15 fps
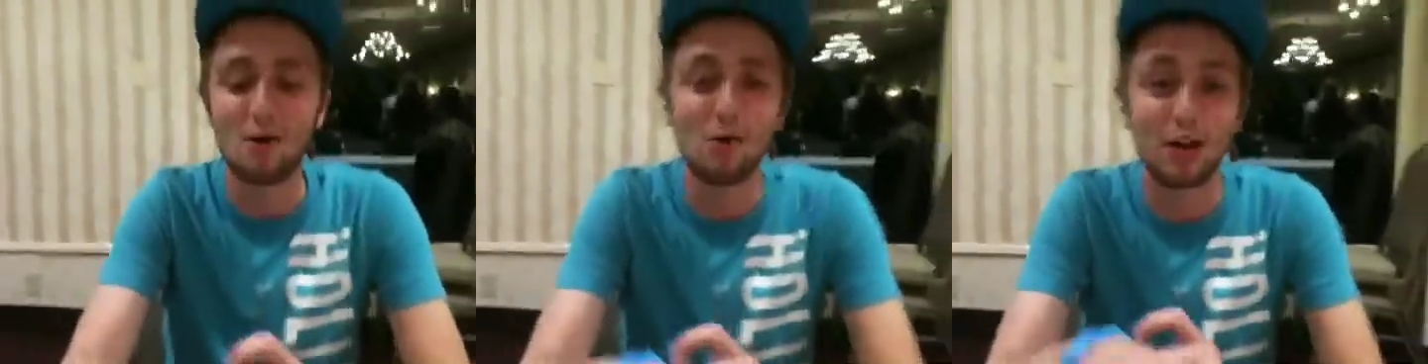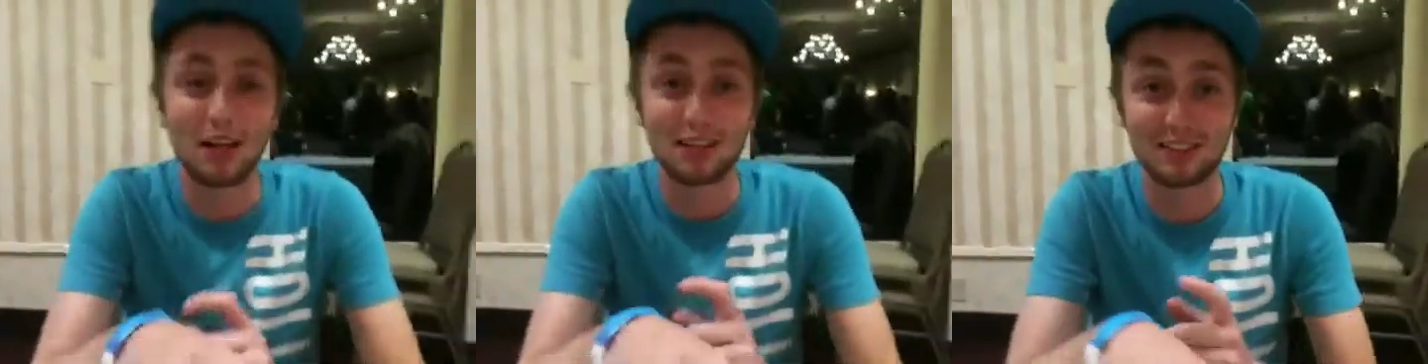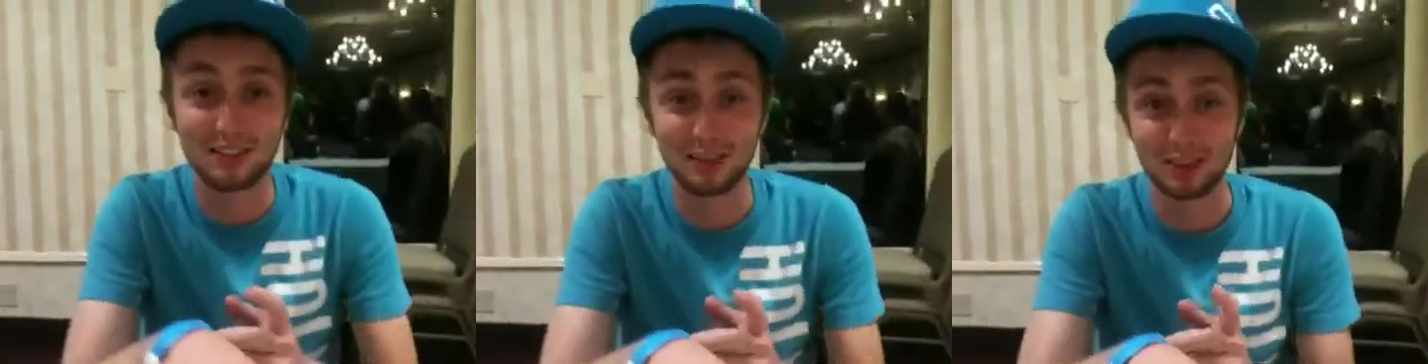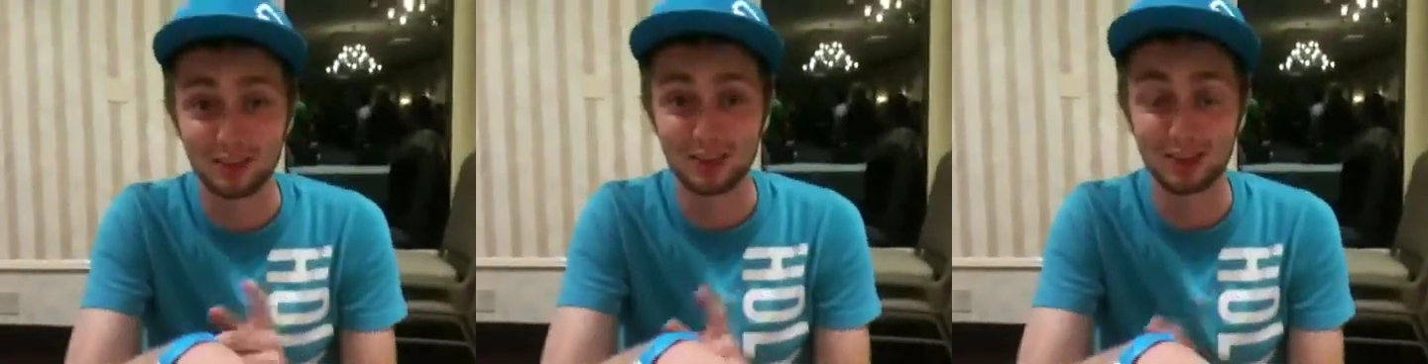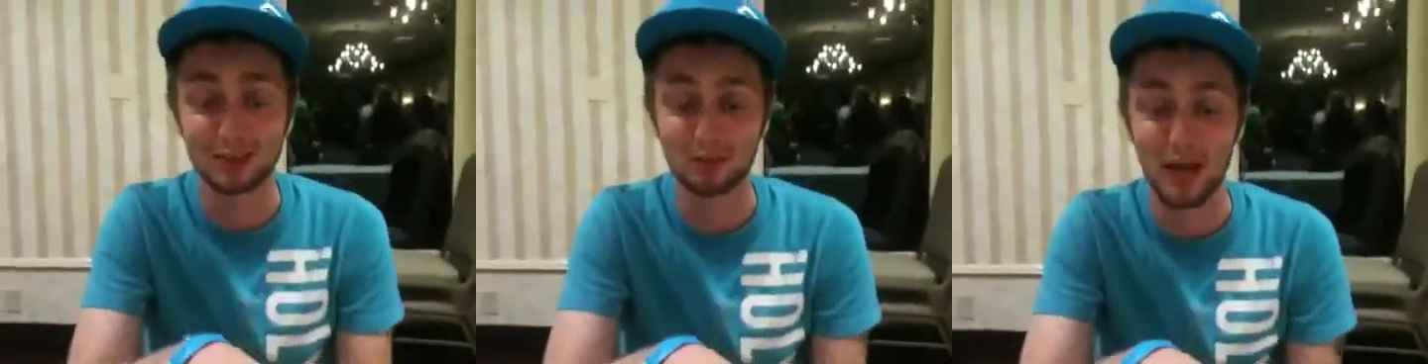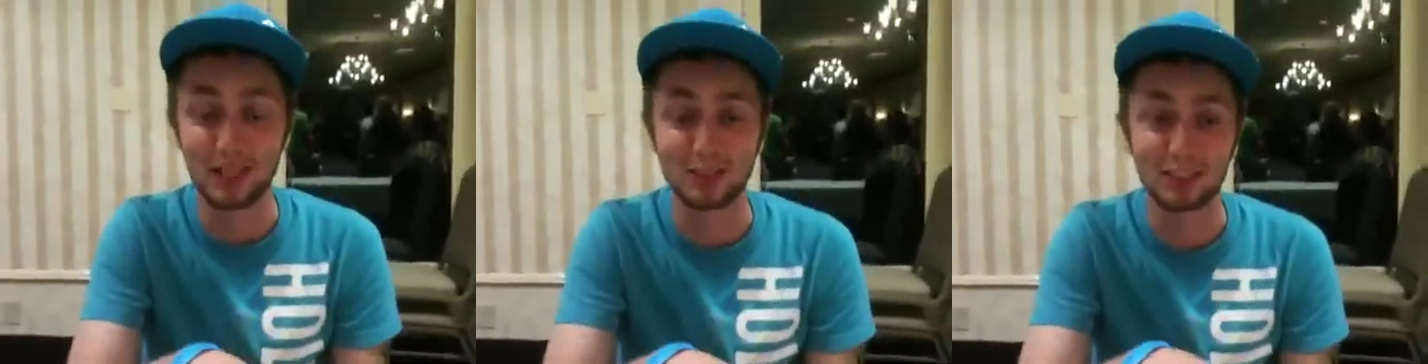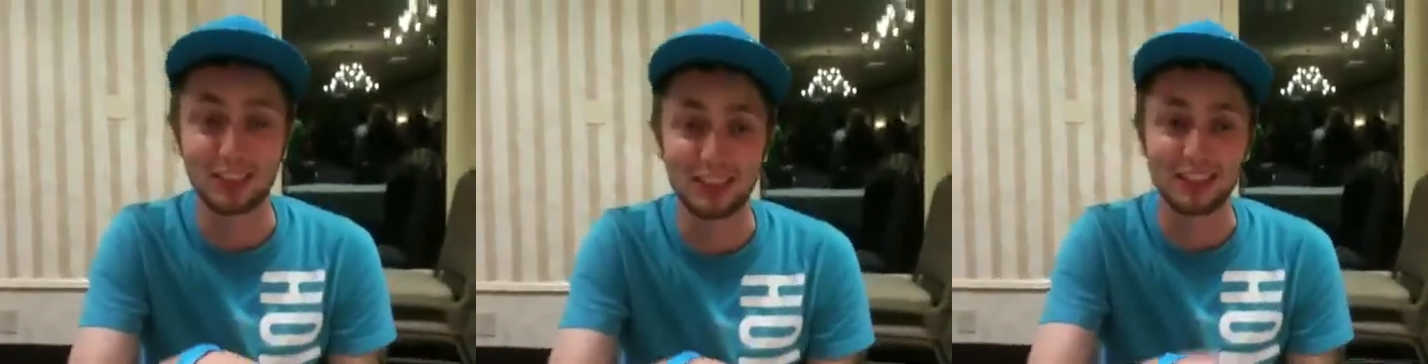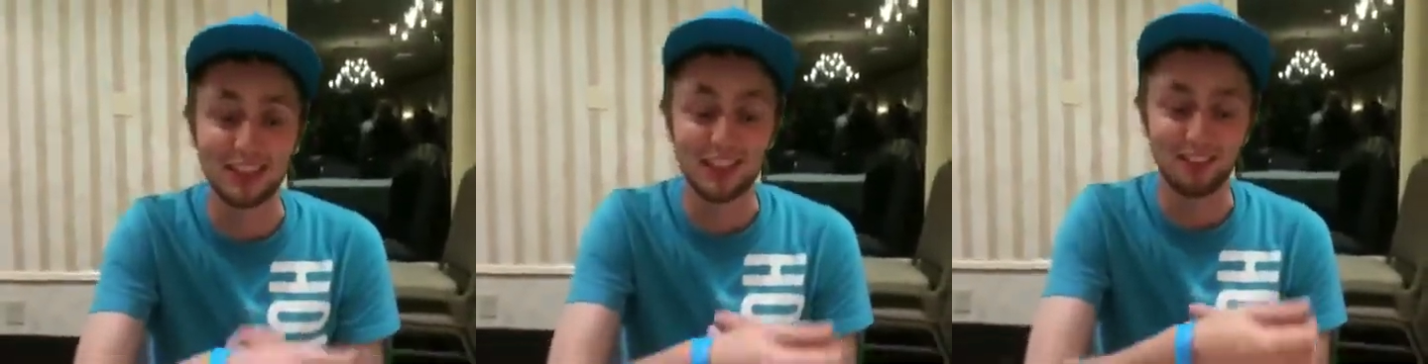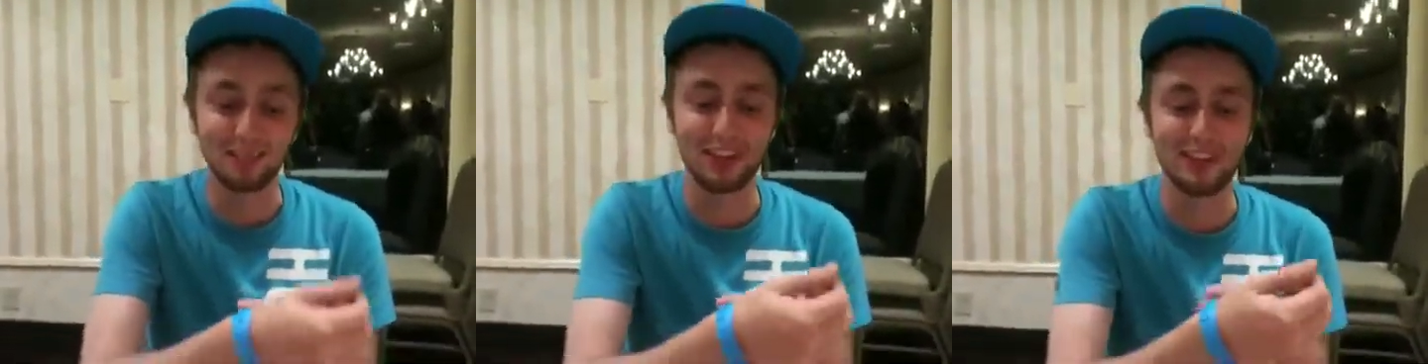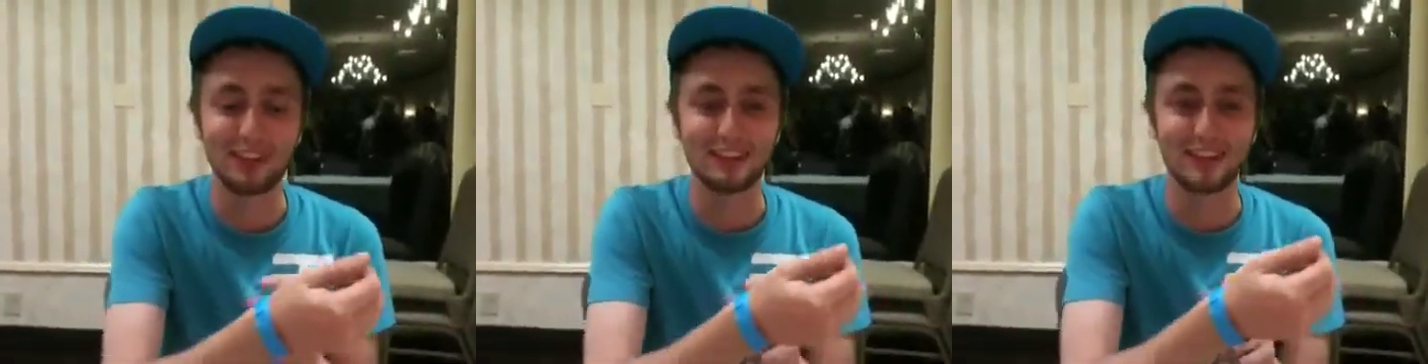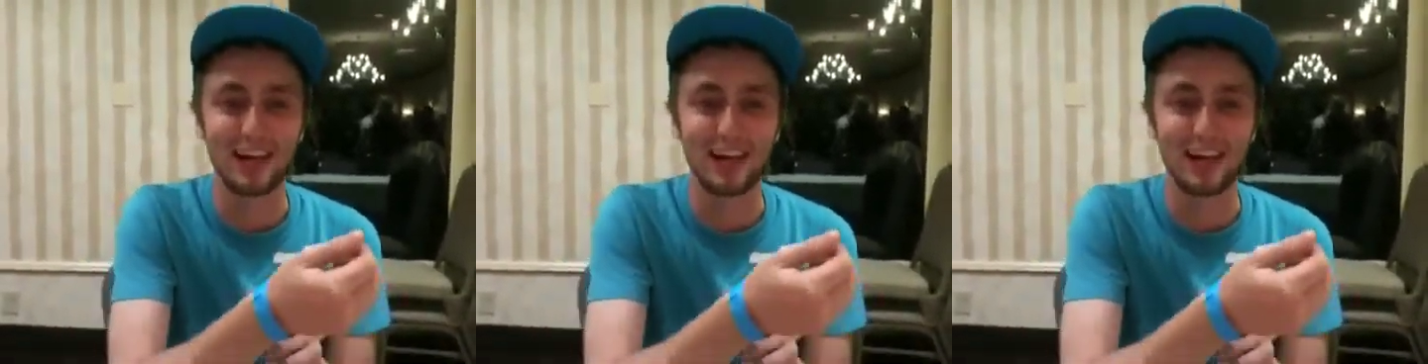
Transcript: I want to just mention that this